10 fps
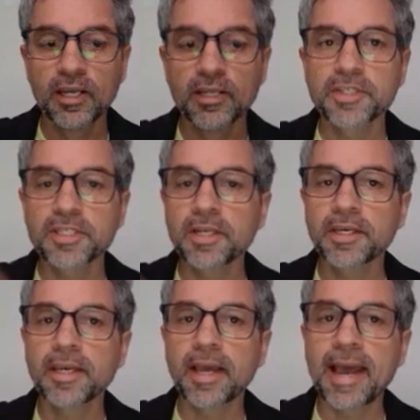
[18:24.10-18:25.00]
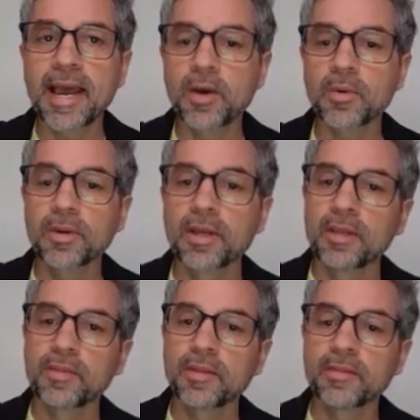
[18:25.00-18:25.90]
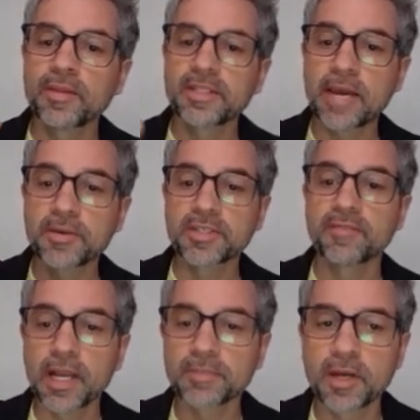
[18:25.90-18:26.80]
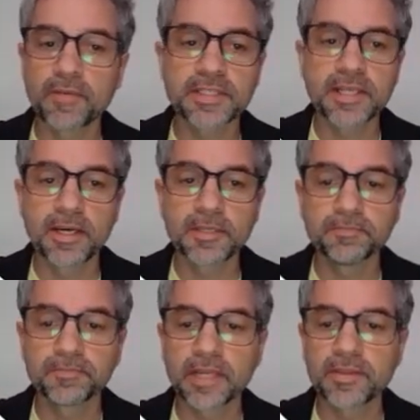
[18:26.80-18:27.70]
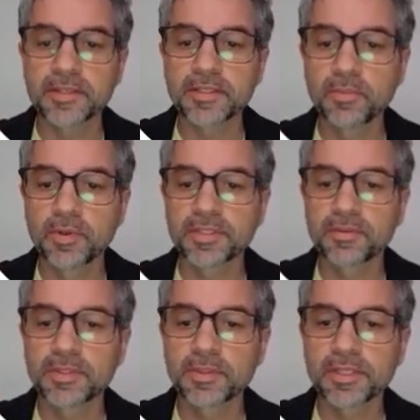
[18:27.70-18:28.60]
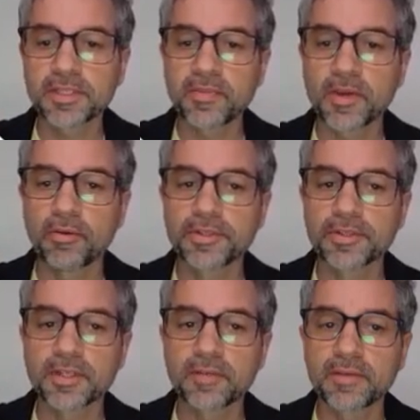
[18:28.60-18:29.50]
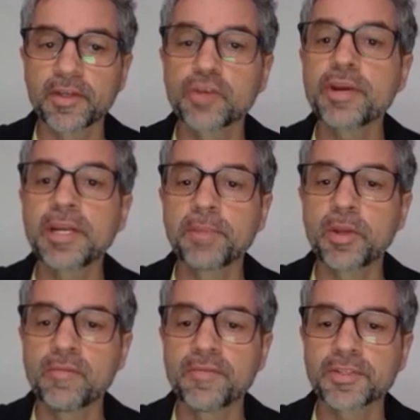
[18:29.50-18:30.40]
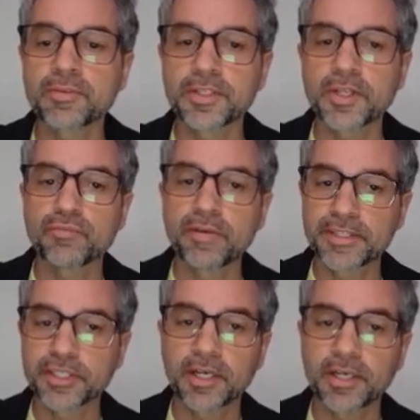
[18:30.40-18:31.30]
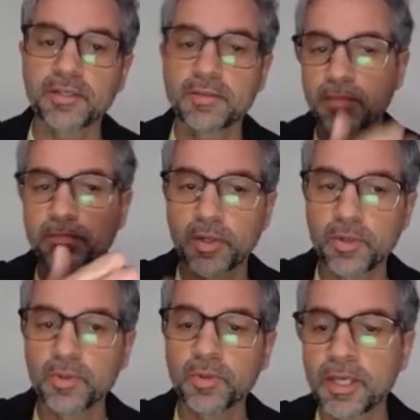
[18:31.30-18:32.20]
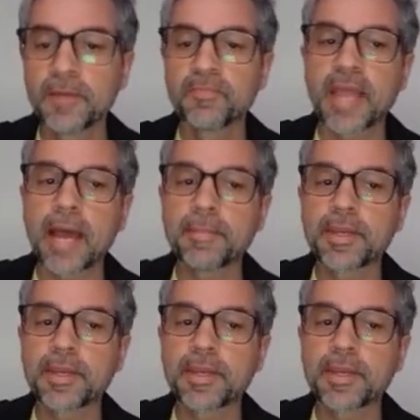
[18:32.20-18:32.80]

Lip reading: Just looking at how the town has developed over time, I think it's important to understand the origins of it. The green and blue infrastructure, the River Churn in blue, Abbey